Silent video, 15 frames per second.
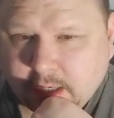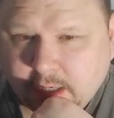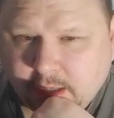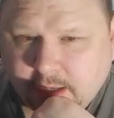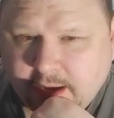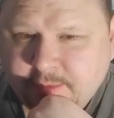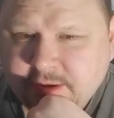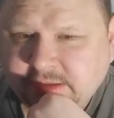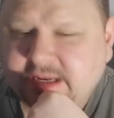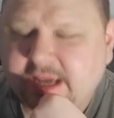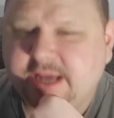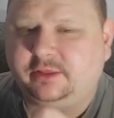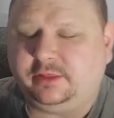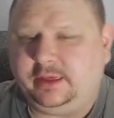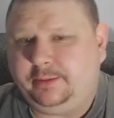I'm going to
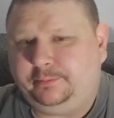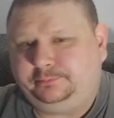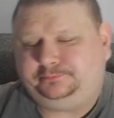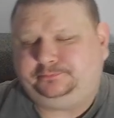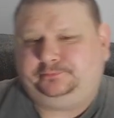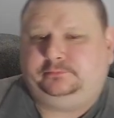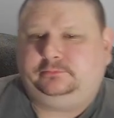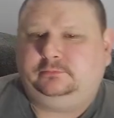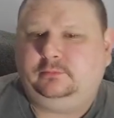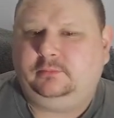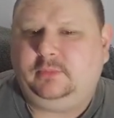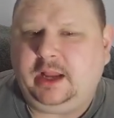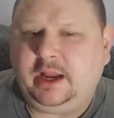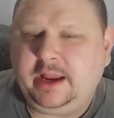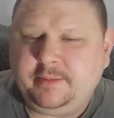take that.
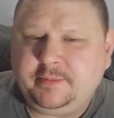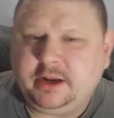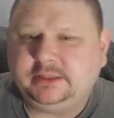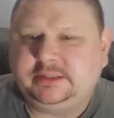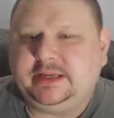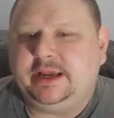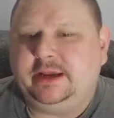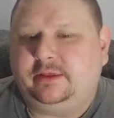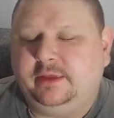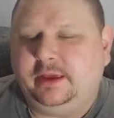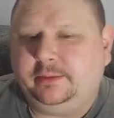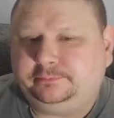I am going to take that.